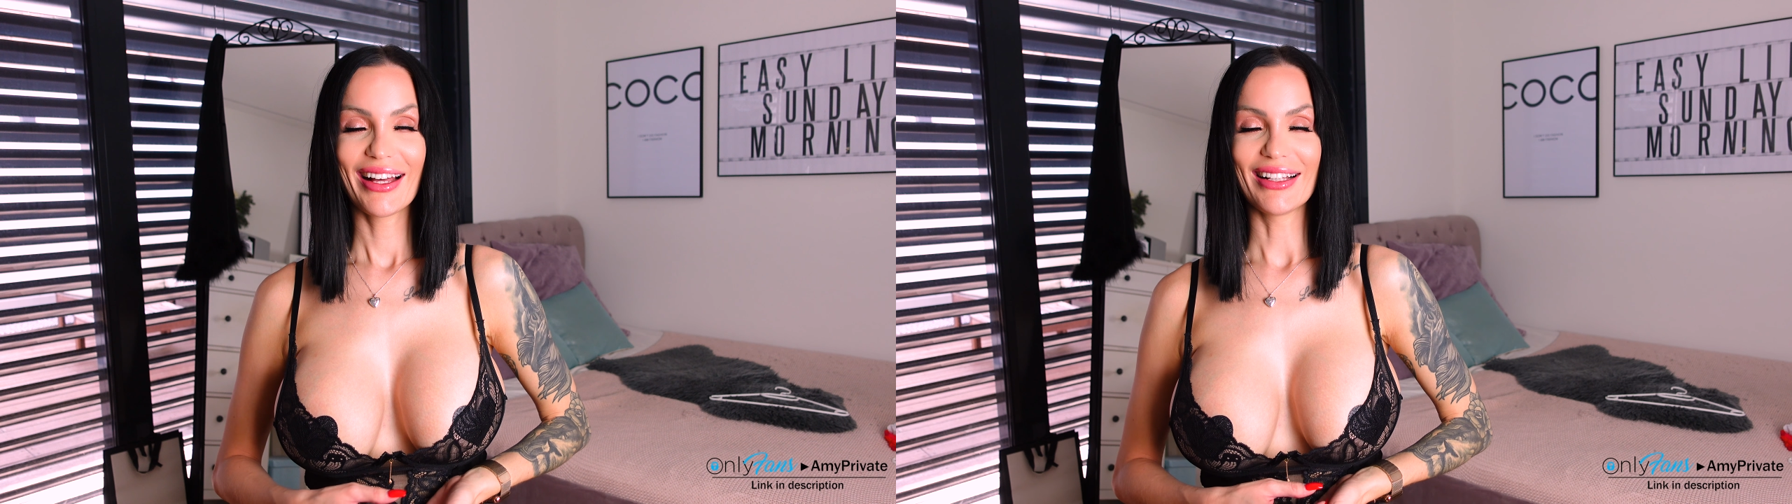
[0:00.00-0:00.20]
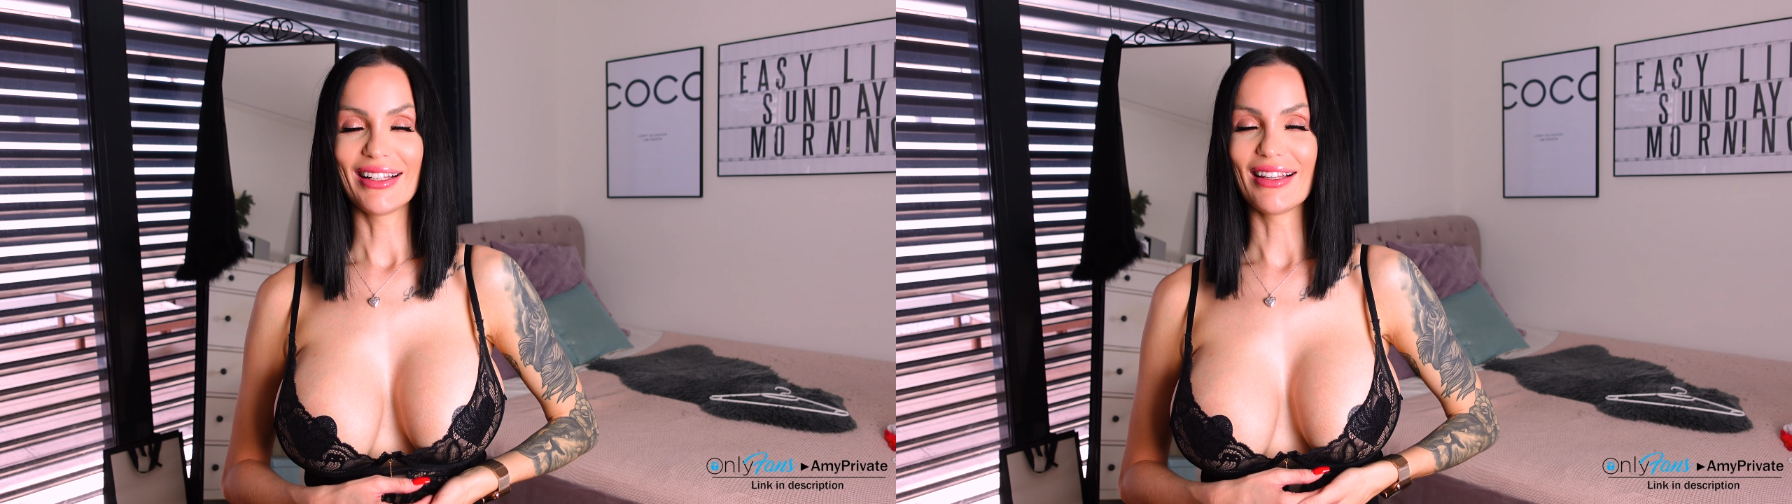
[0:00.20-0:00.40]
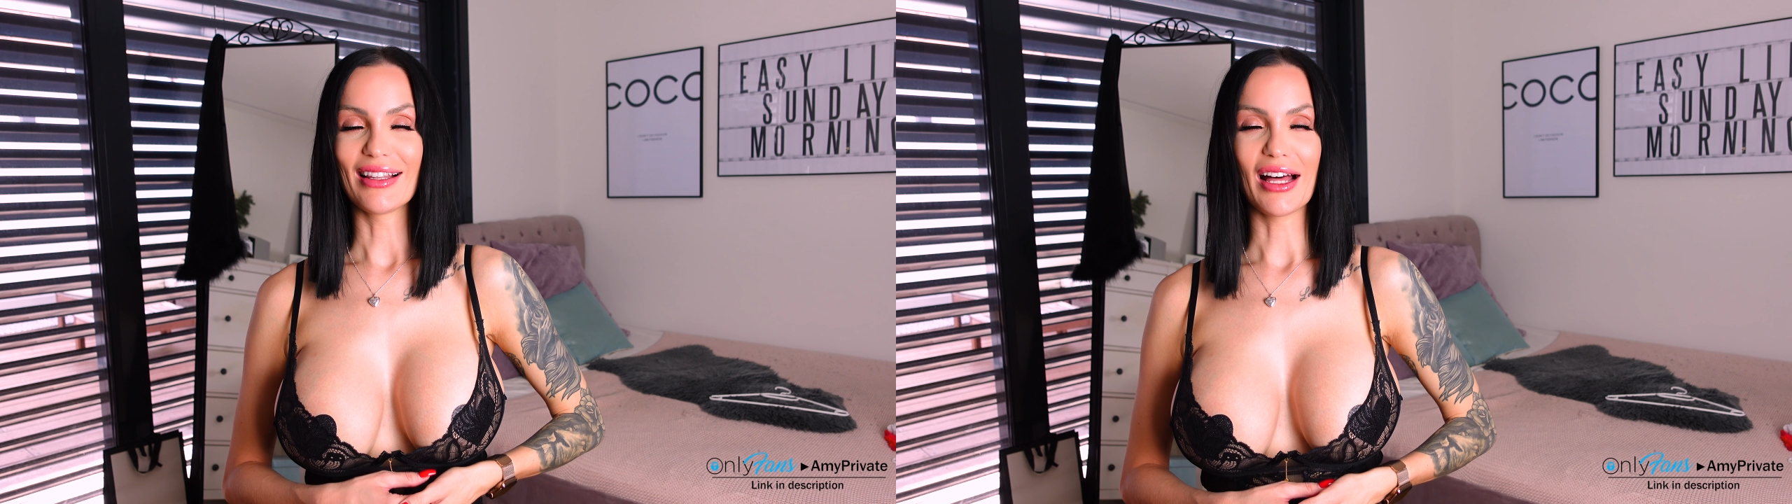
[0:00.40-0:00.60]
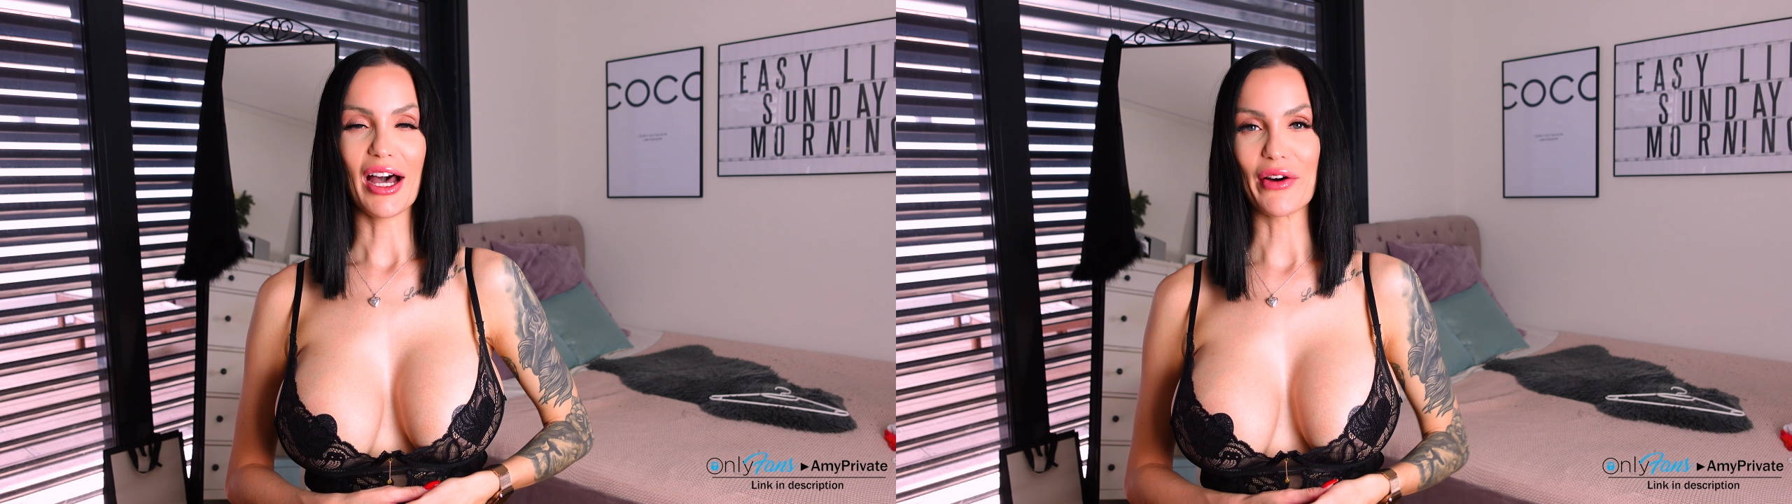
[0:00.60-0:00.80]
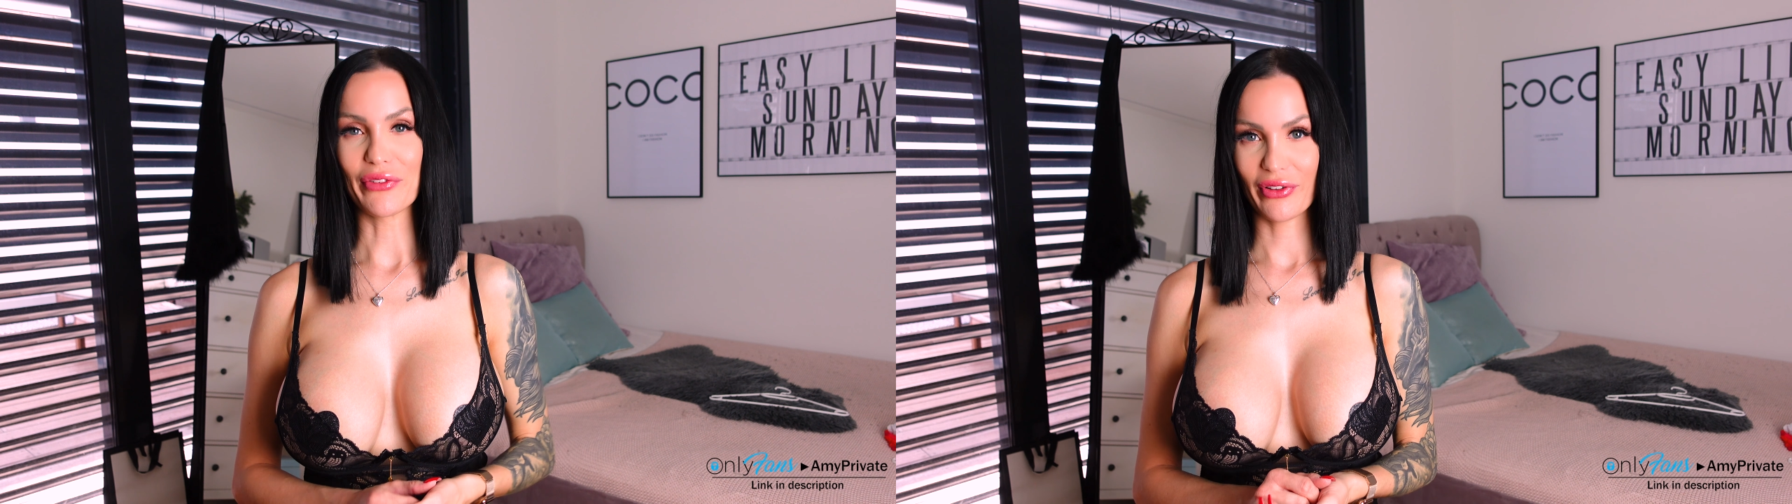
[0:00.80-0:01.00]

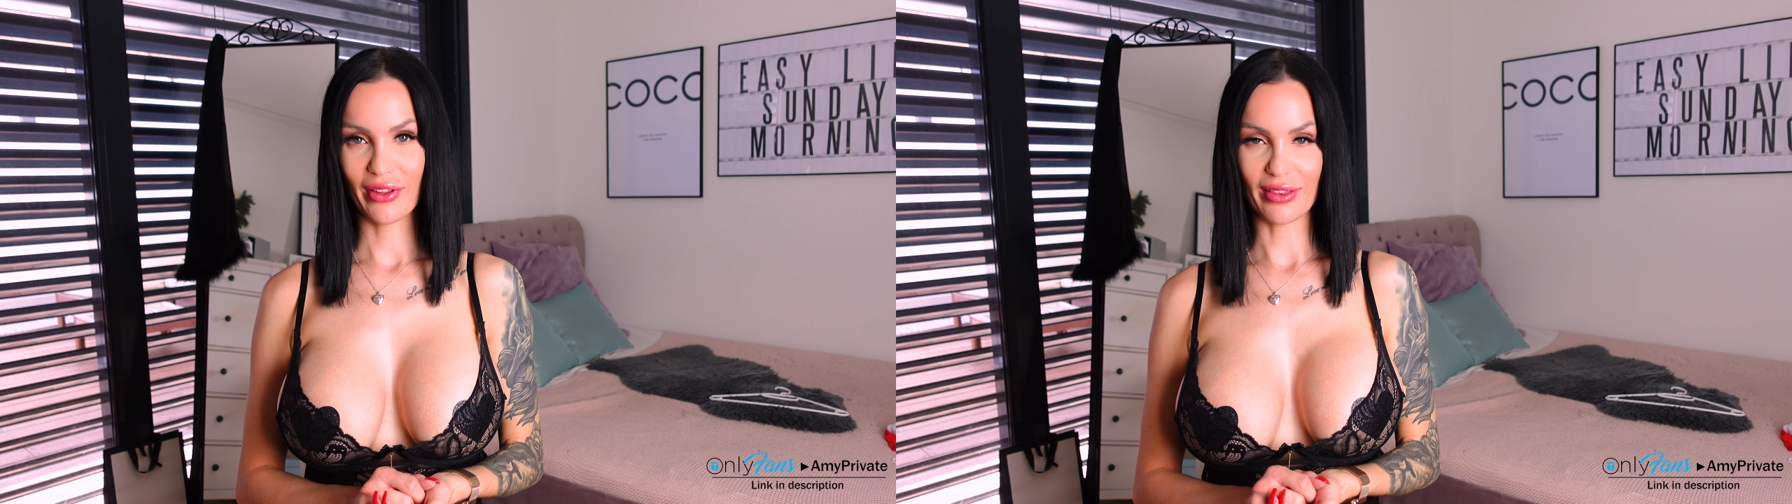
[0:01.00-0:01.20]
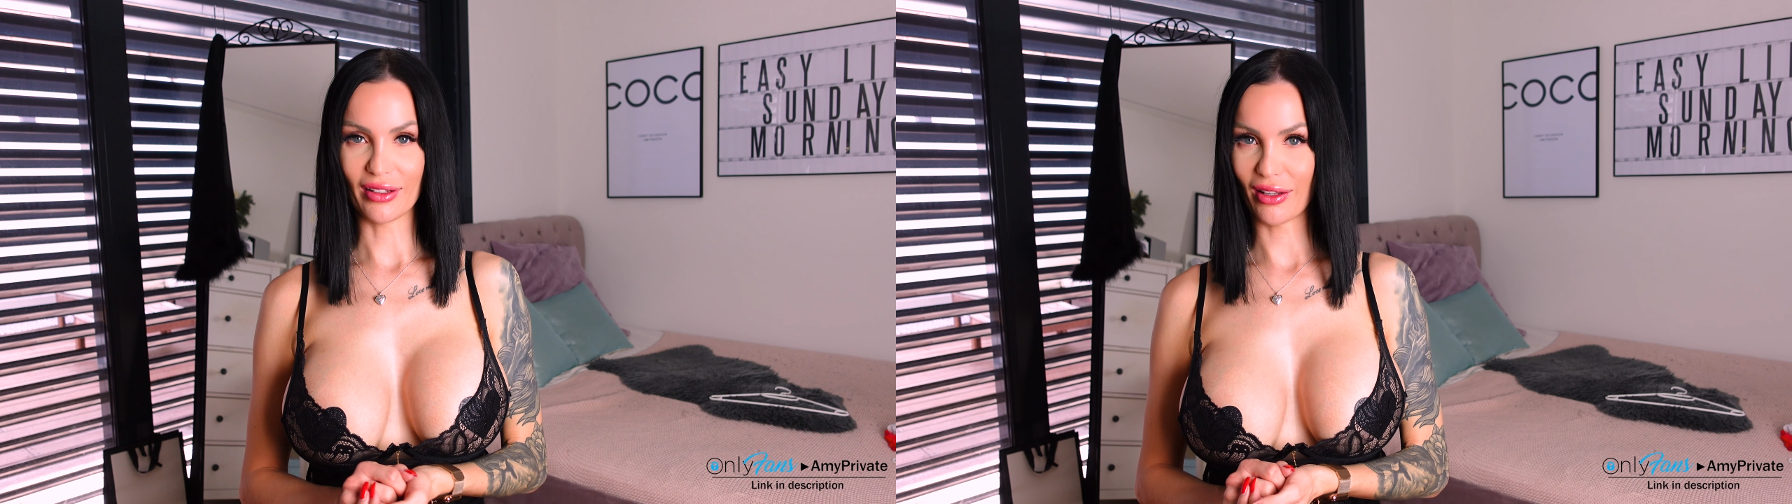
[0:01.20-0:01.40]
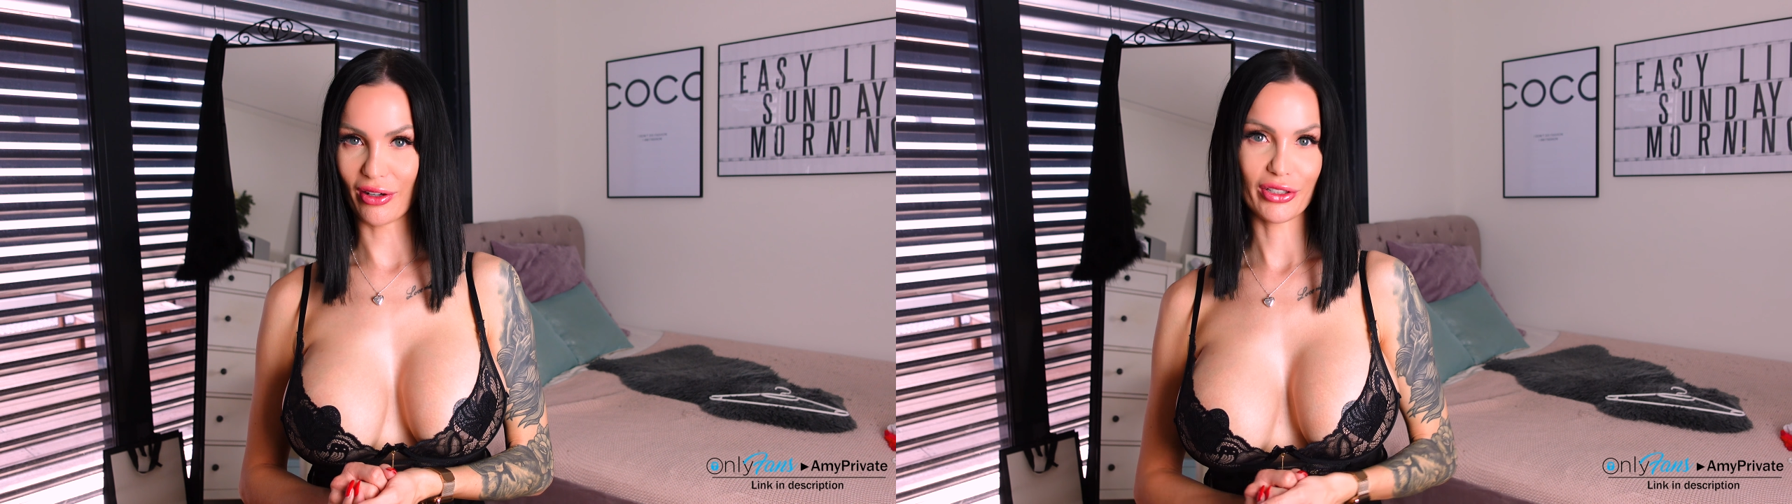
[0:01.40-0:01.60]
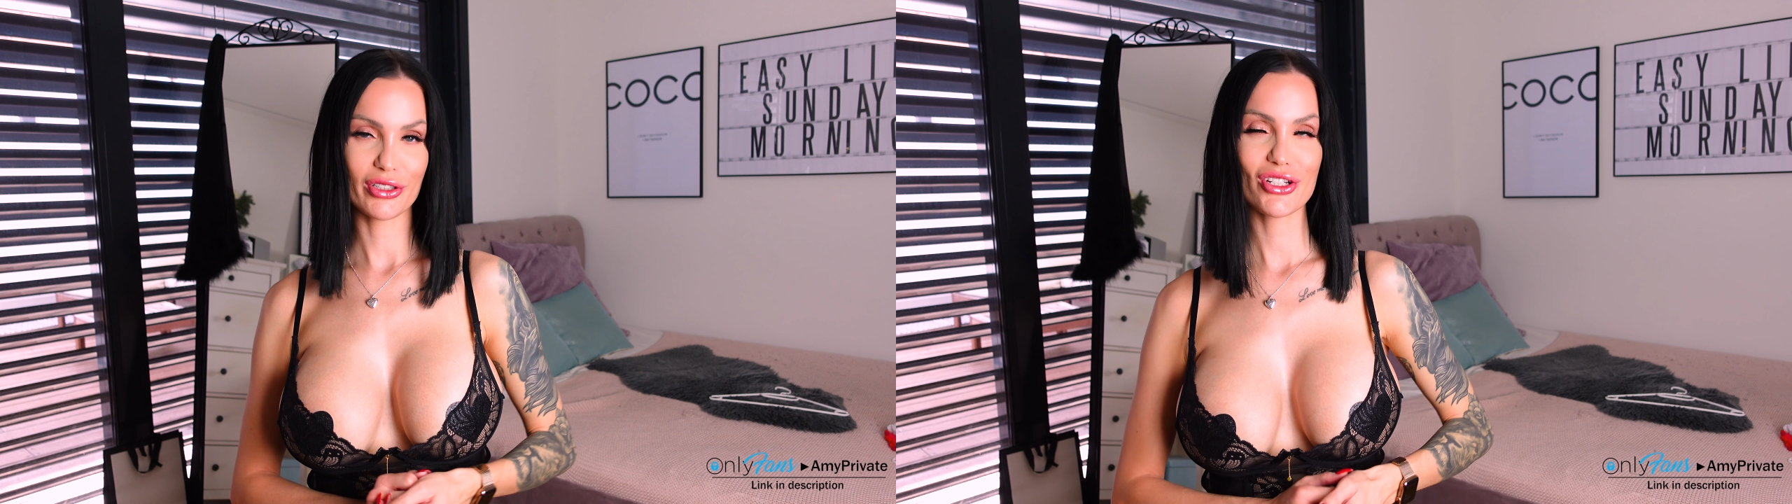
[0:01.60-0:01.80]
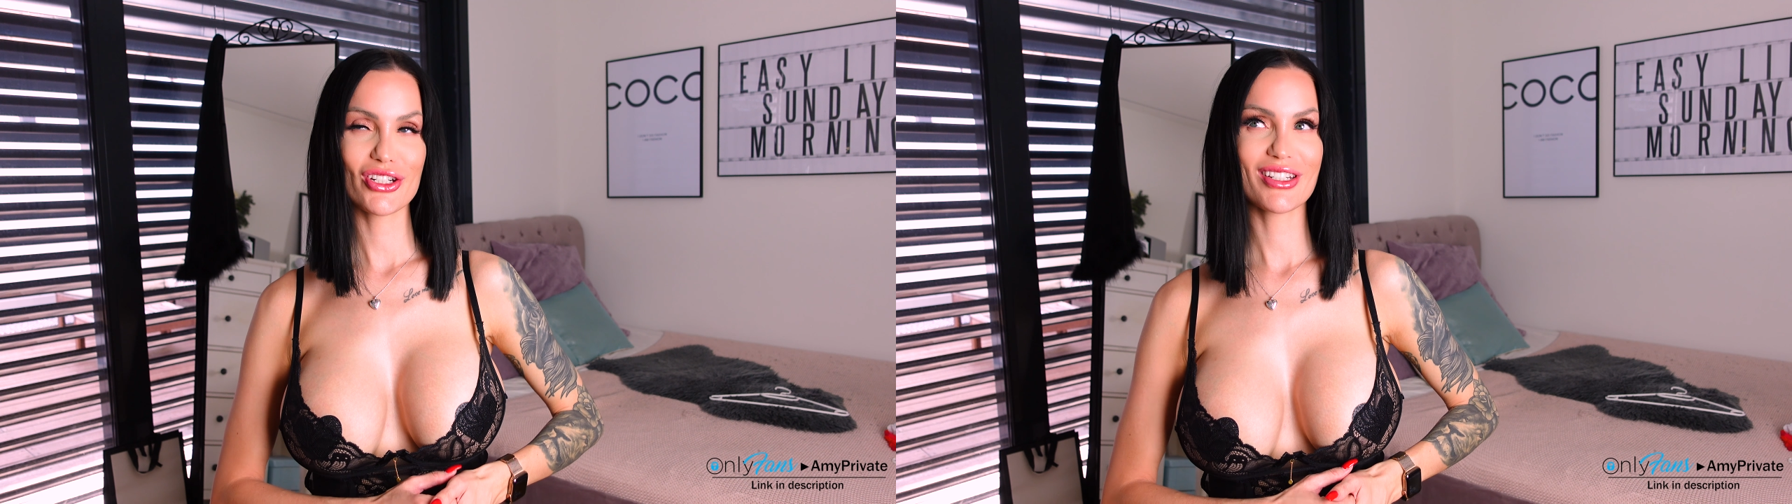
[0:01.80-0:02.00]
love the
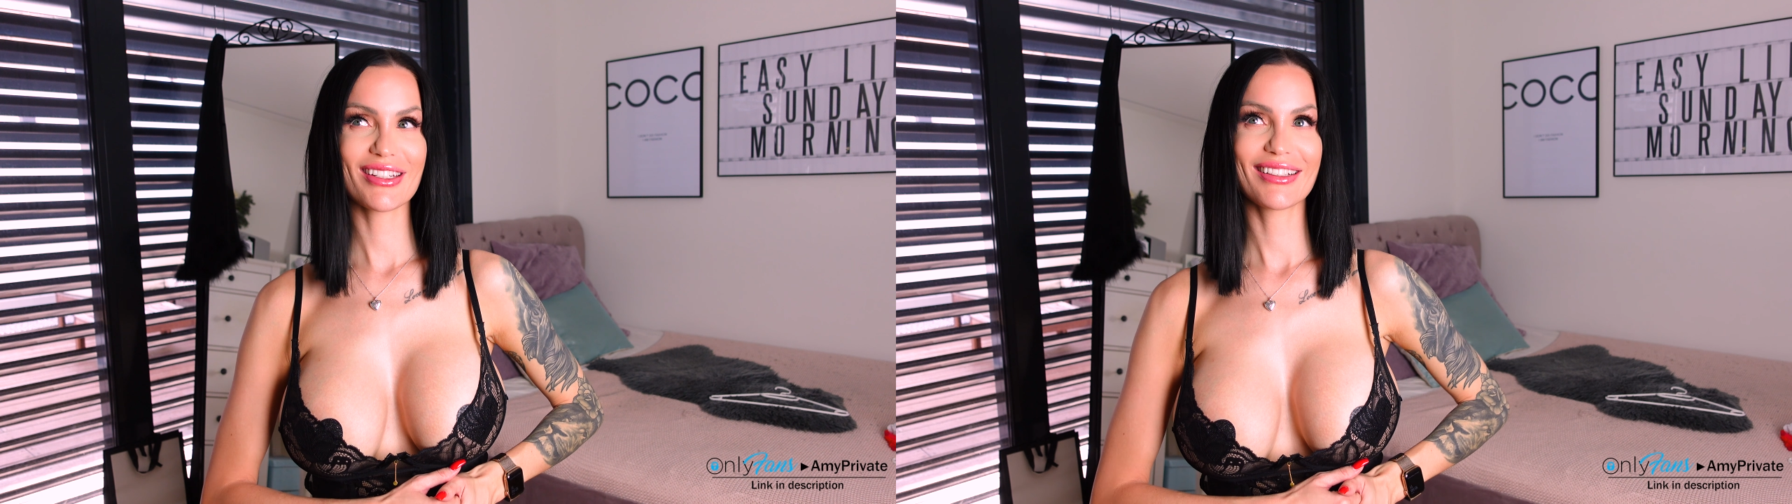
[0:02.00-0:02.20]
Lounge